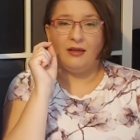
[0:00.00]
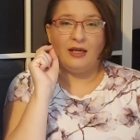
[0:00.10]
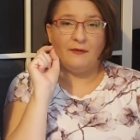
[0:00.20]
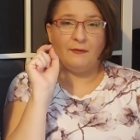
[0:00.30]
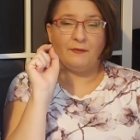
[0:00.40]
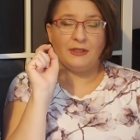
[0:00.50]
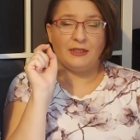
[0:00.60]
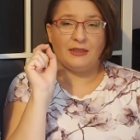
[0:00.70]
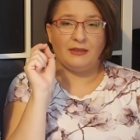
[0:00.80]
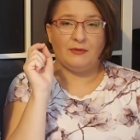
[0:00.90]
half of the
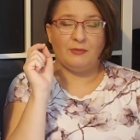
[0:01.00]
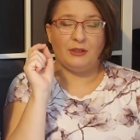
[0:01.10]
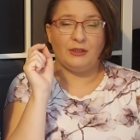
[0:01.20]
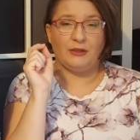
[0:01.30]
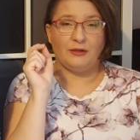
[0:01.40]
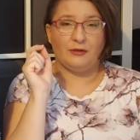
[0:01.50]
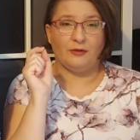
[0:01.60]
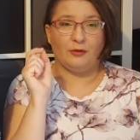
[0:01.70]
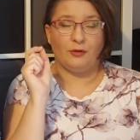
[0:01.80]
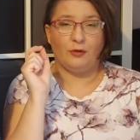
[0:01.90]
centimeter
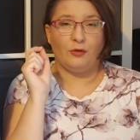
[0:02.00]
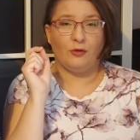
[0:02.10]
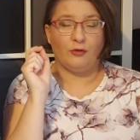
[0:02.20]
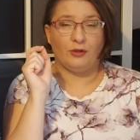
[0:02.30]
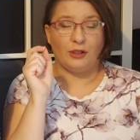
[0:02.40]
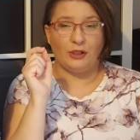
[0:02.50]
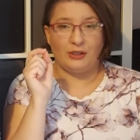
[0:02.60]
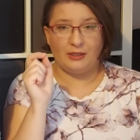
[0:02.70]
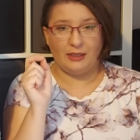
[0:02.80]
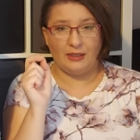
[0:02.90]
on each
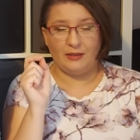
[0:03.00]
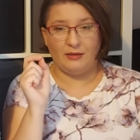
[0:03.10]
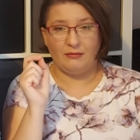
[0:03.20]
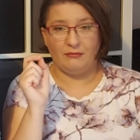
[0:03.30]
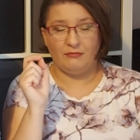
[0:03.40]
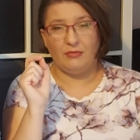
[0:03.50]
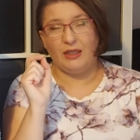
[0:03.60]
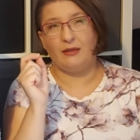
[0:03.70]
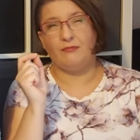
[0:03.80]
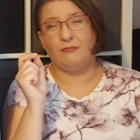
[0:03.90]
side
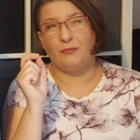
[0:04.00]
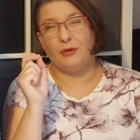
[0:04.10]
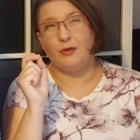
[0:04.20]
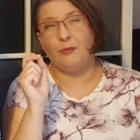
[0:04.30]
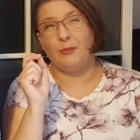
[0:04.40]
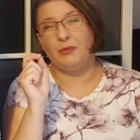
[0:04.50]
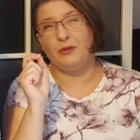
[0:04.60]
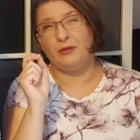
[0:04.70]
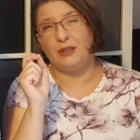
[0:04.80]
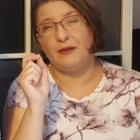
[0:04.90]
like no maybe
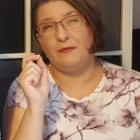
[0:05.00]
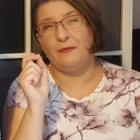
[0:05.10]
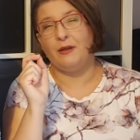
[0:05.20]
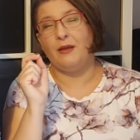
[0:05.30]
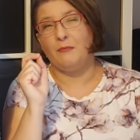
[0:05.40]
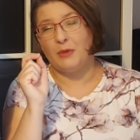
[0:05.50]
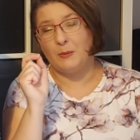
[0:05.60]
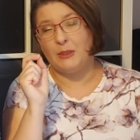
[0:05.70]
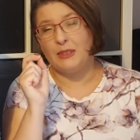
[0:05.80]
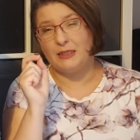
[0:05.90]
not half
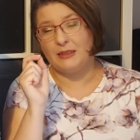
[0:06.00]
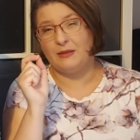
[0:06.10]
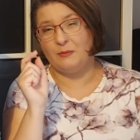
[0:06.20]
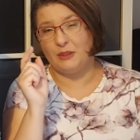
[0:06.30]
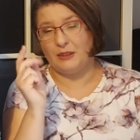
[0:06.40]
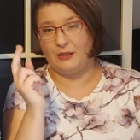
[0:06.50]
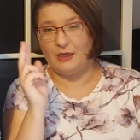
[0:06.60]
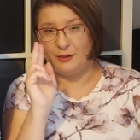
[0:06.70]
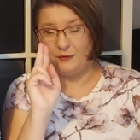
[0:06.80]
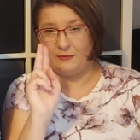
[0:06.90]
maybe a centimeter
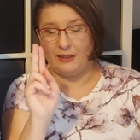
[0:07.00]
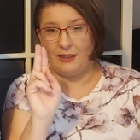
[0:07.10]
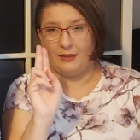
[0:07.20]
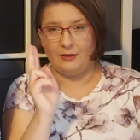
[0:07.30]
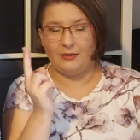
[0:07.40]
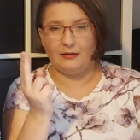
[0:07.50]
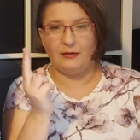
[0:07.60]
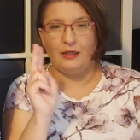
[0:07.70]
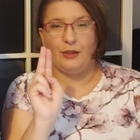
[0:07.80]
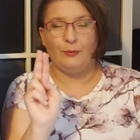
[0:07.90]
kind of like a little
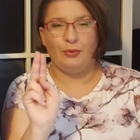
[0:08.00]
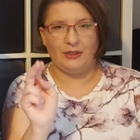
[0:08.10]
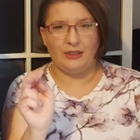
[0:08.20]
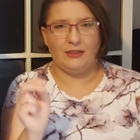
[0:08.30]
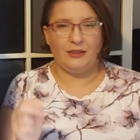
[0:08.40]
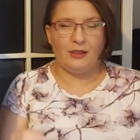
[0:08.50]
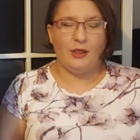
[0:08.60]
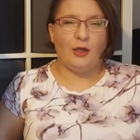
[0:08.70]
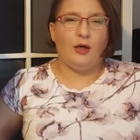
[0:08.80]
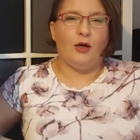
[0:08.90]
pleat
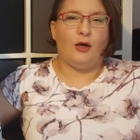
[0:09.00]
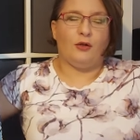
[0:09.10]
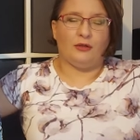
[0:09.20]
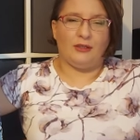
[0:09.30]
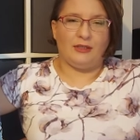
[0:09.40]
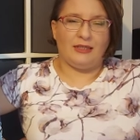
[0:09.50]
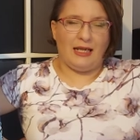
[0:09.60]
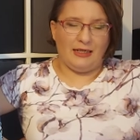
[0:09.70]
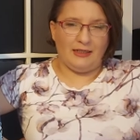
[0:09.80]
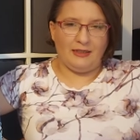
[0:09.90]
on the
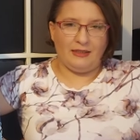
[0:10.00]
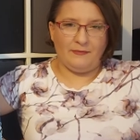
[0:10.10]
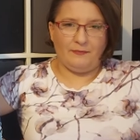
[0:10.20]
sides